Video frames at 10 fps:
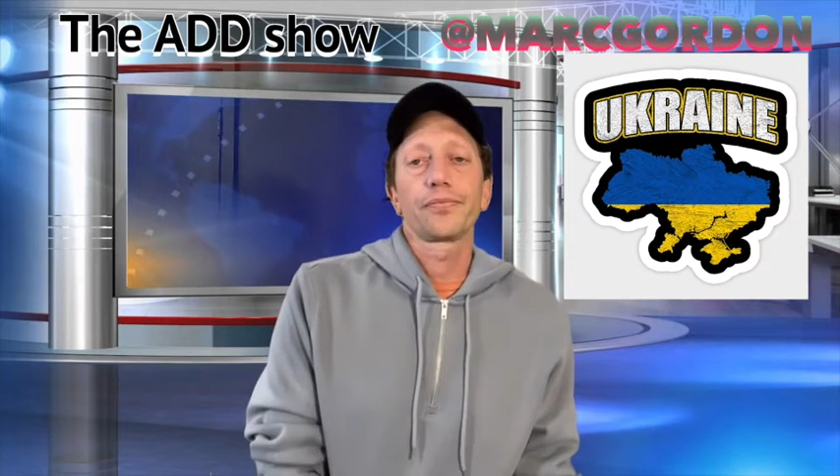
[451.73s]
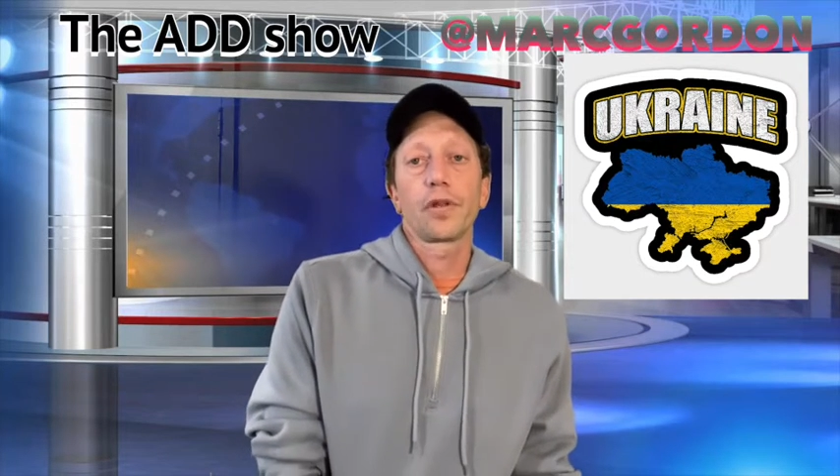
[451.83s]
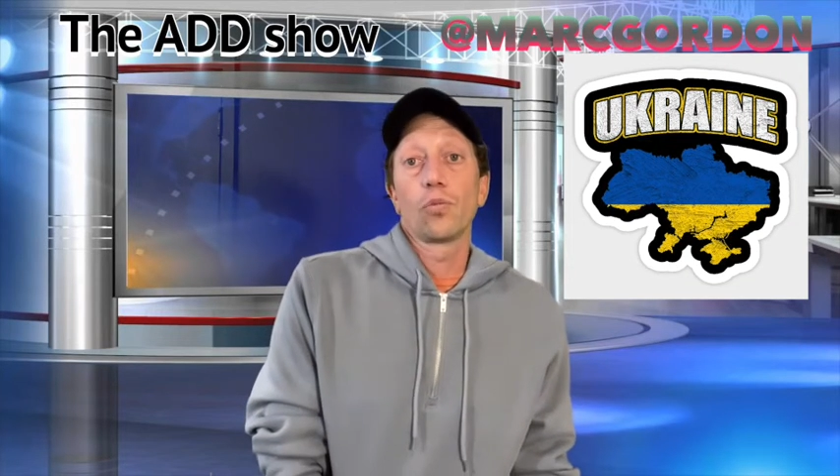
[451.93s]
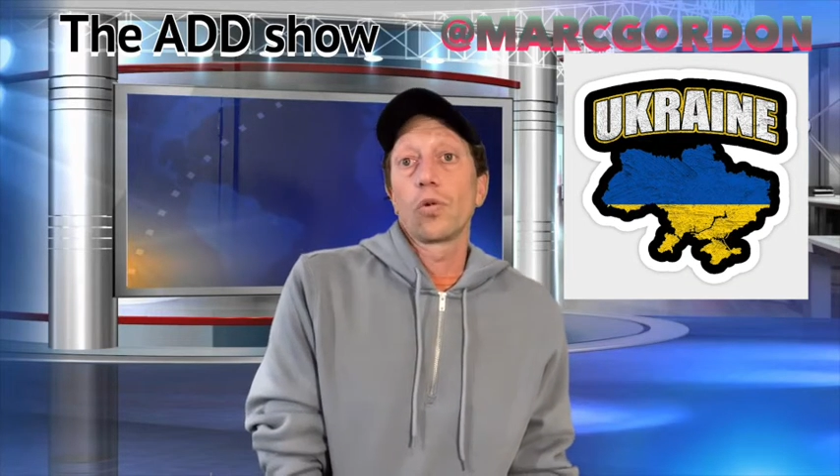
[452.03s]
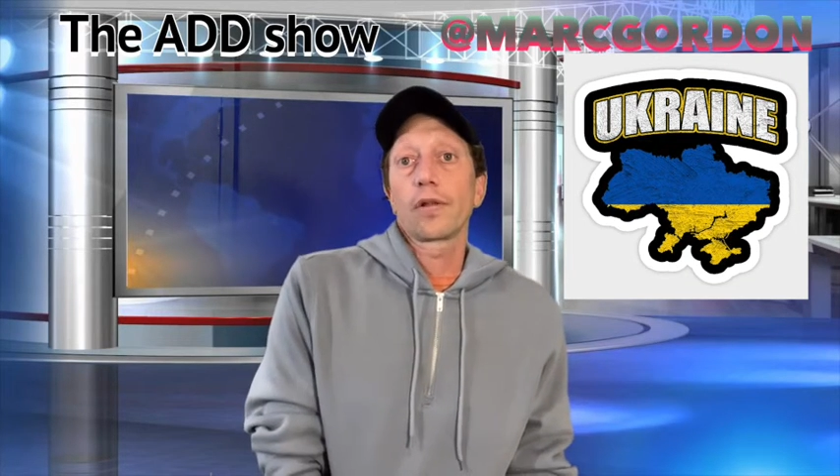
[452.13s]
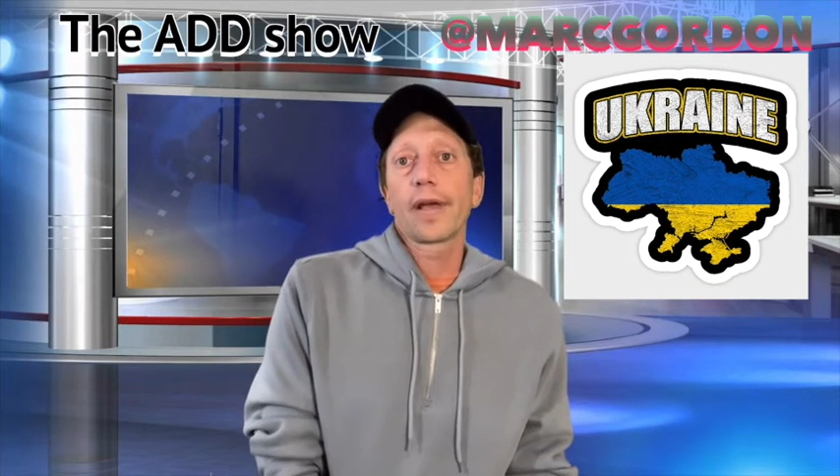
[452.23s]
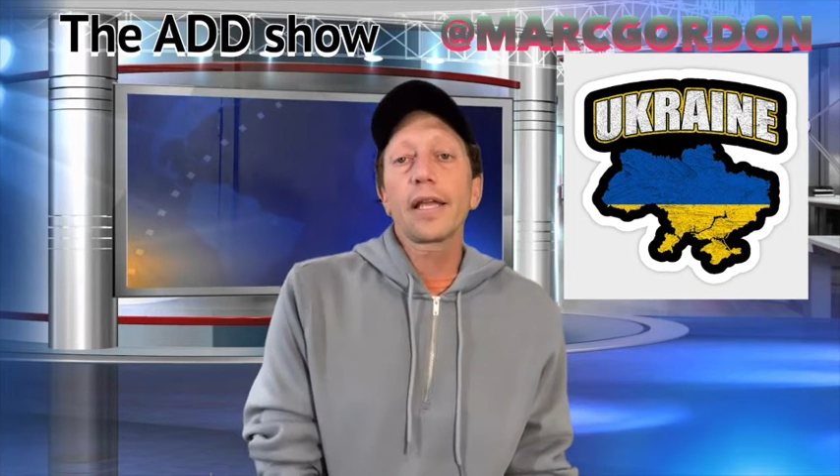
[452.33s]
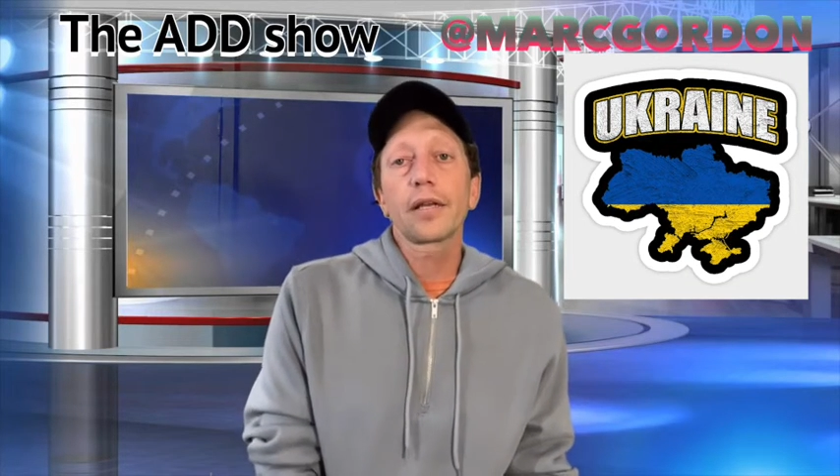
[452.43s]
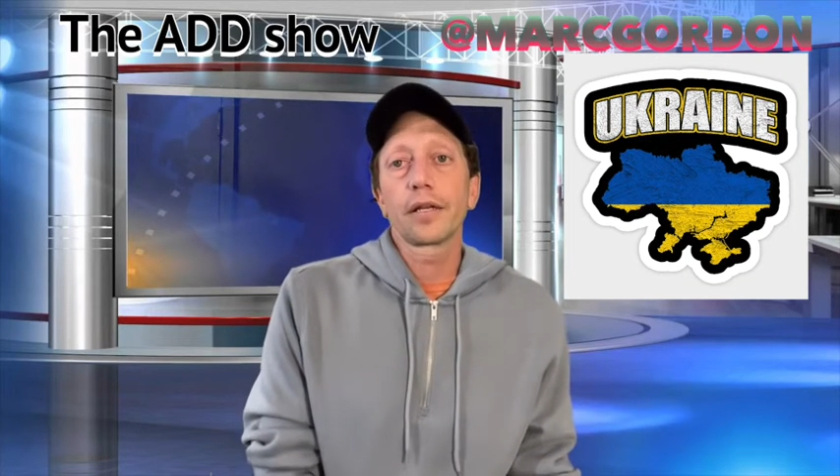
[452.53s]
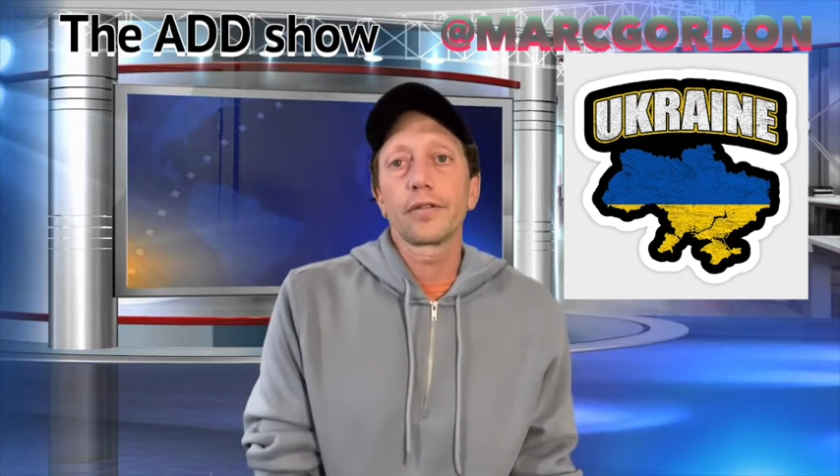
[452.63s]
And what are
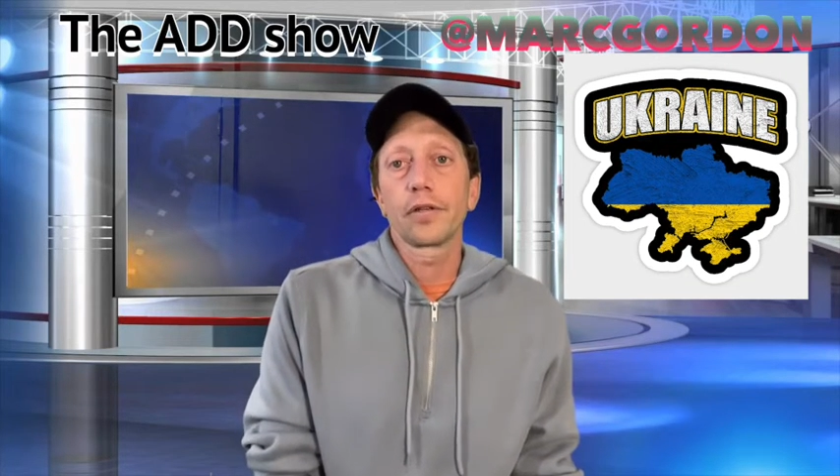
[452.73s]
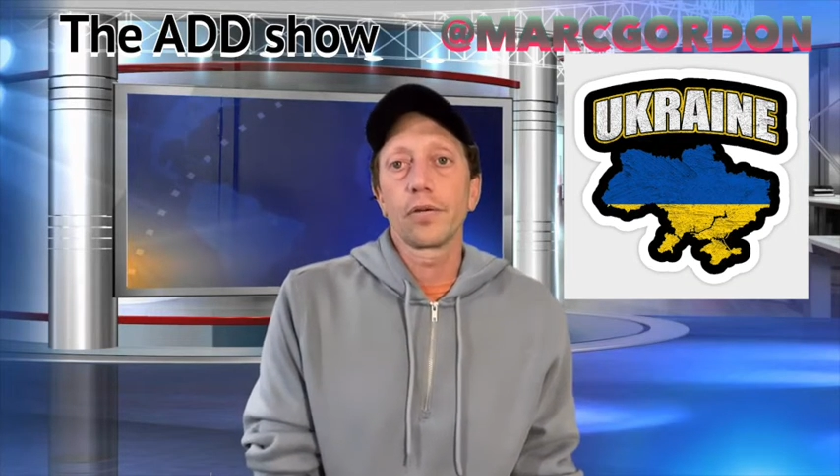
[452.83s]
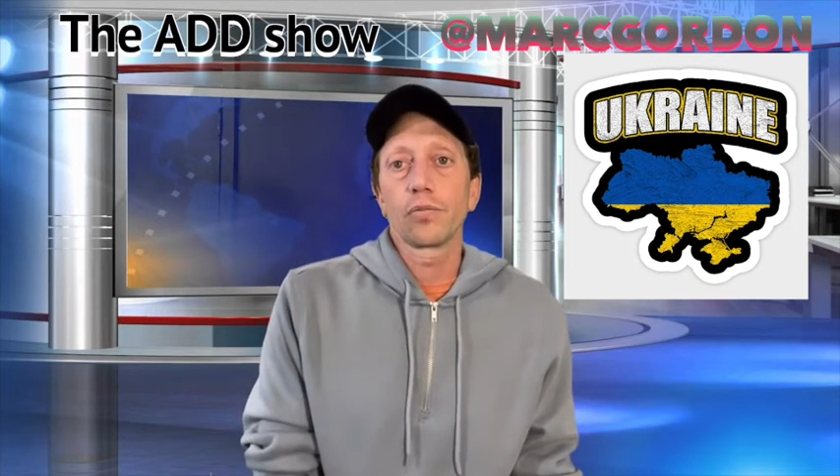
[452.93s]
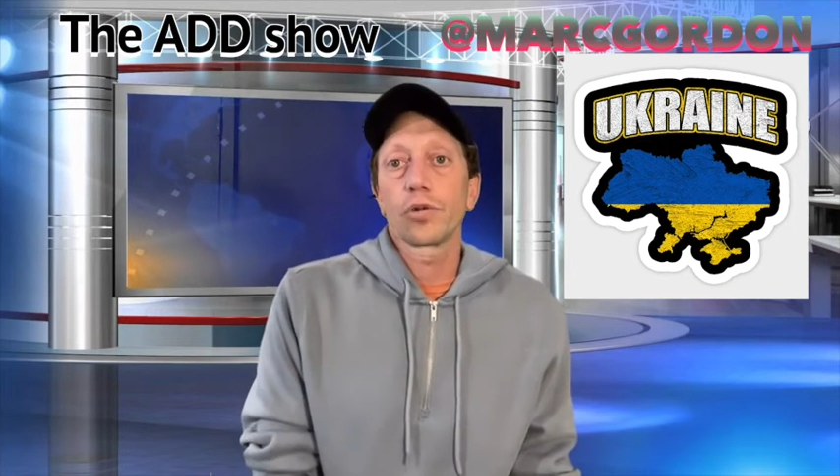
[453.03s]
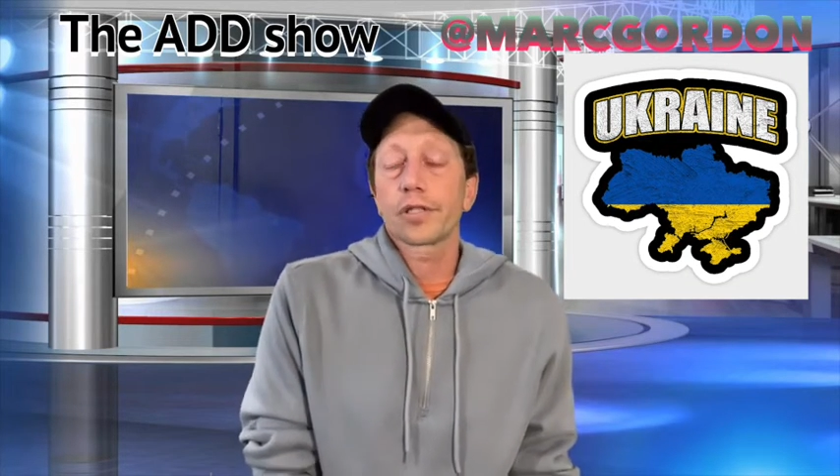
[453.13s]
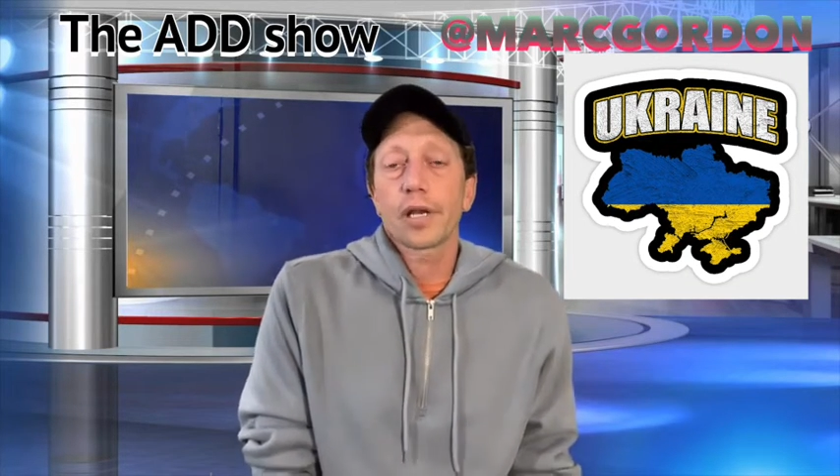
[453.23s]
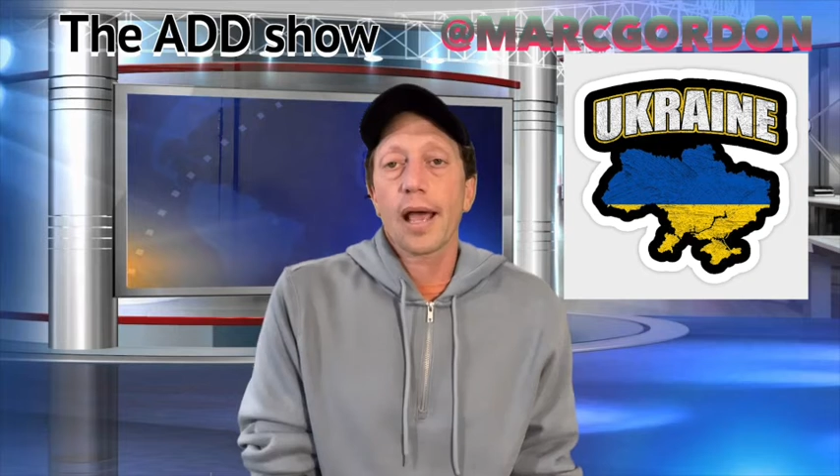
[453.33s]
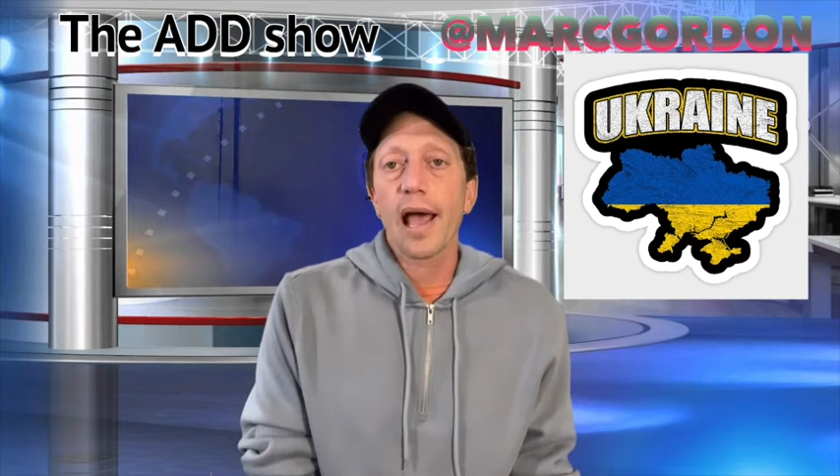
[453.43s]
they going to do? And what's going to